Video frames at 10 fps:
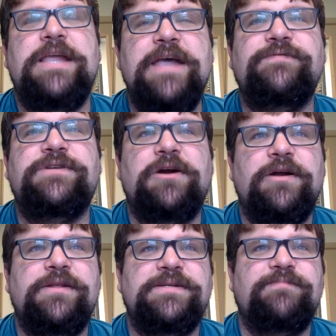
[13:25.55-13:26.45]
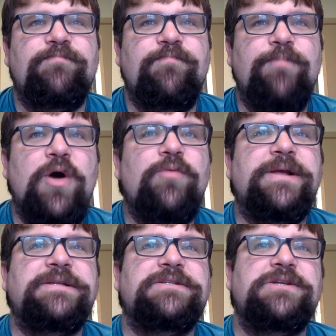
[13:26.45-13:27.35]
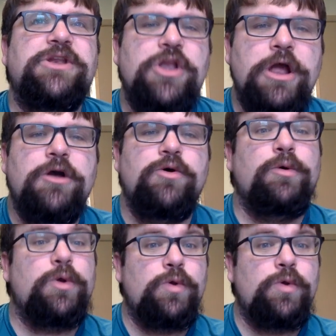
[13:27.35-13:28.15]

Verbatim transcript: gives her this moment to know